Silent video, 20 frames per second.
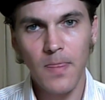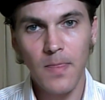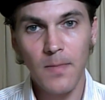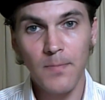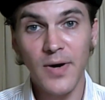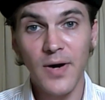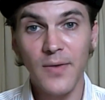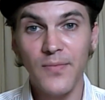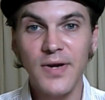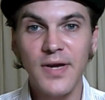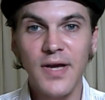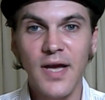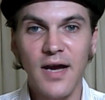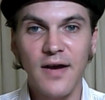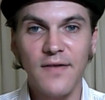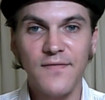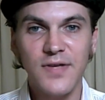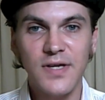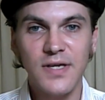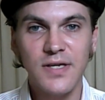But we
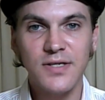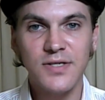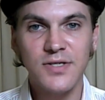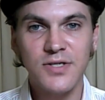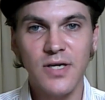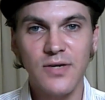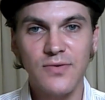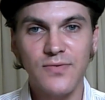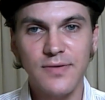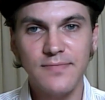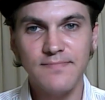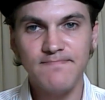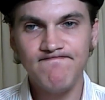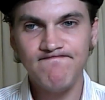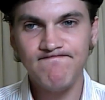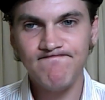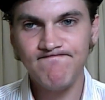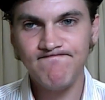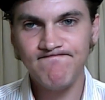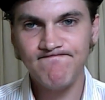have these children,
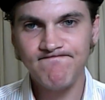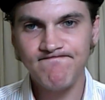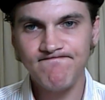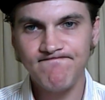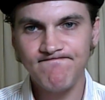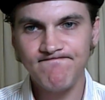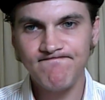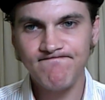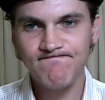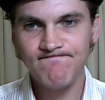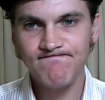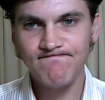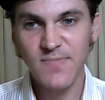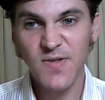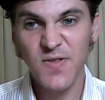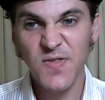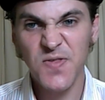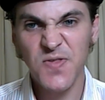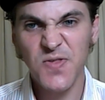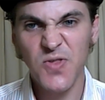
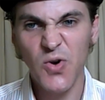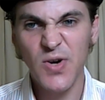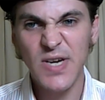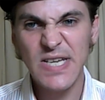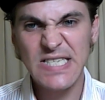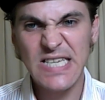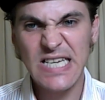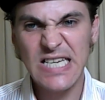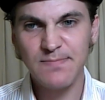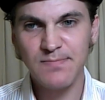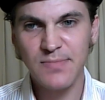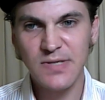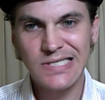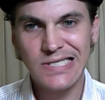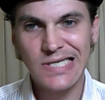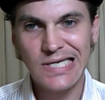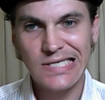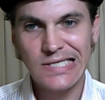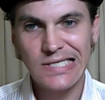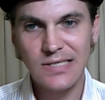
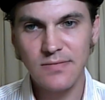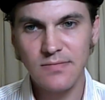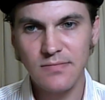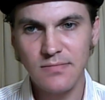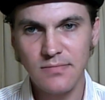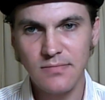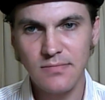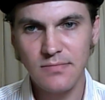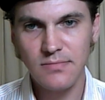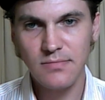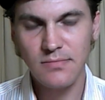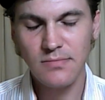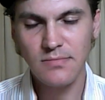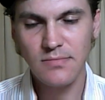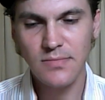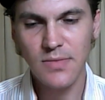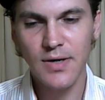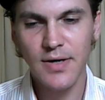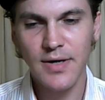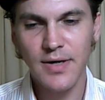36%,
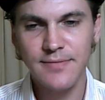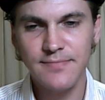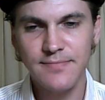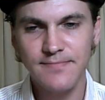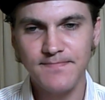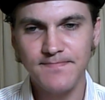all right,